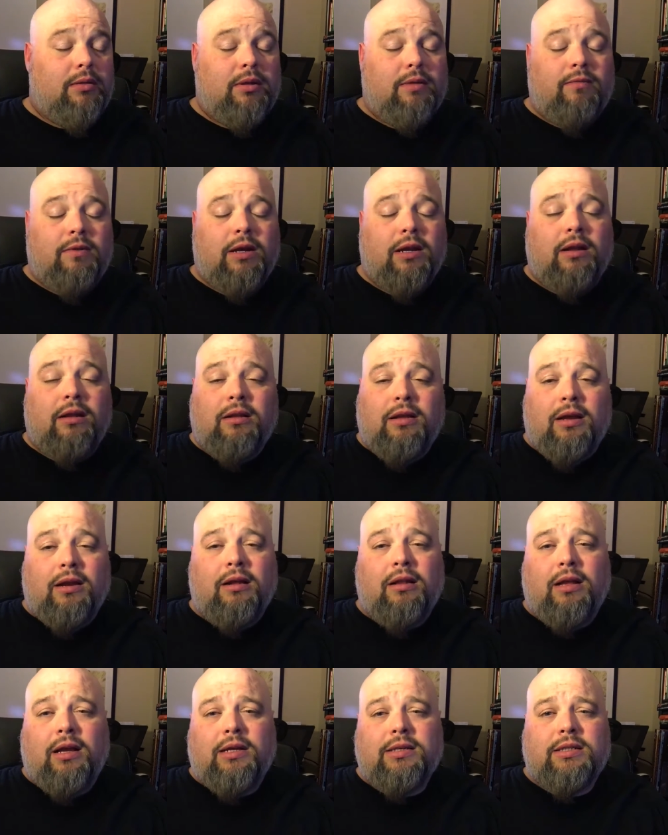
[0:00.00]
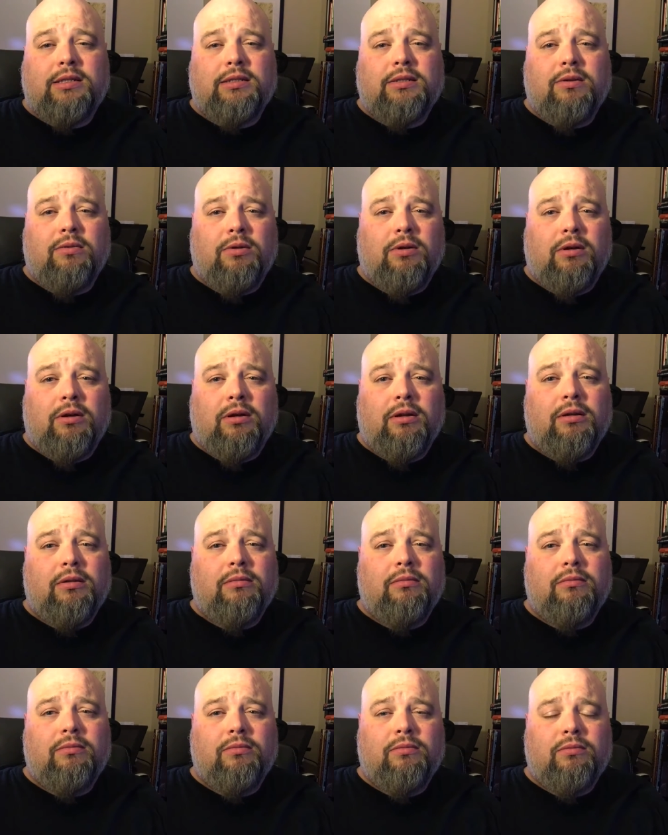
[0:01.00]
They've got a lot of classes going
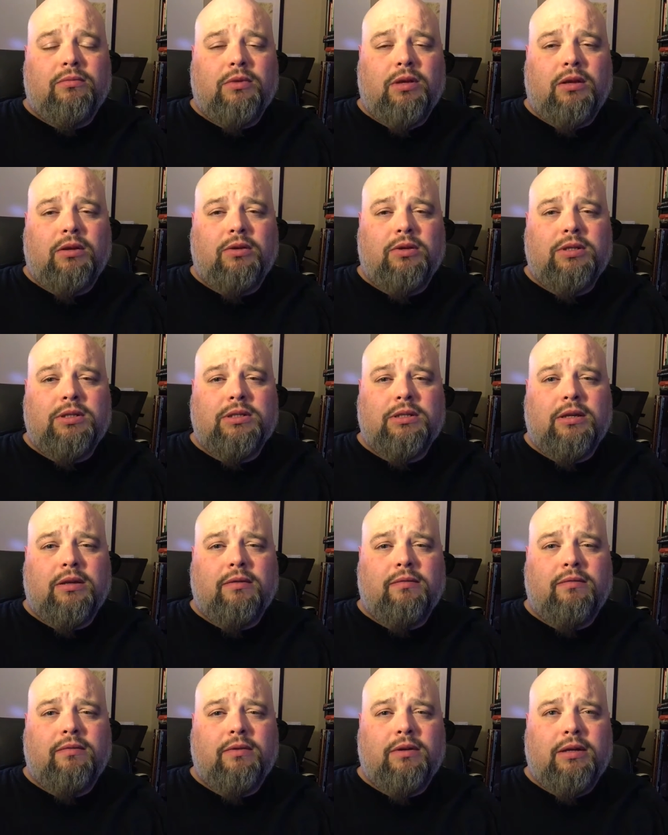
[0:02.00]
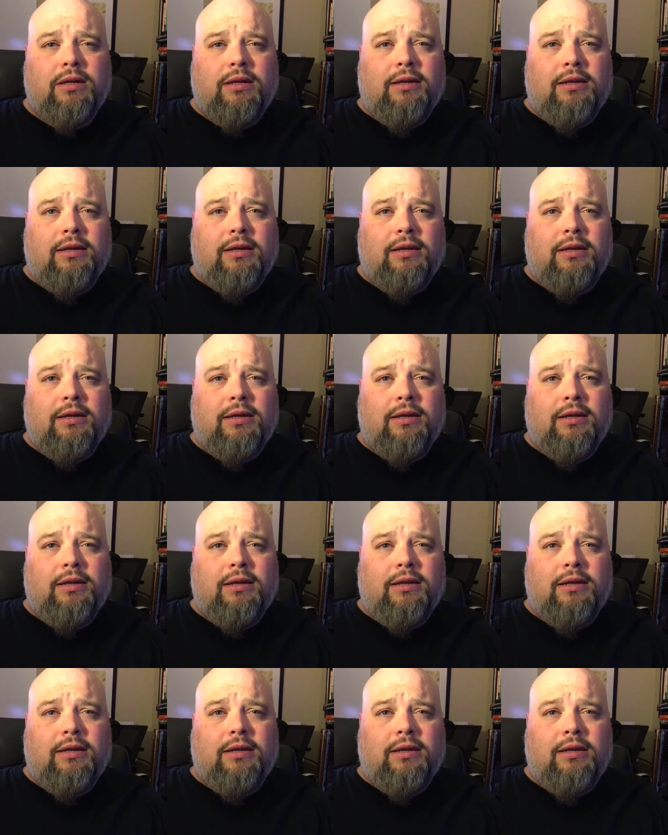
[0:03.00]
on, a lot of good stuff.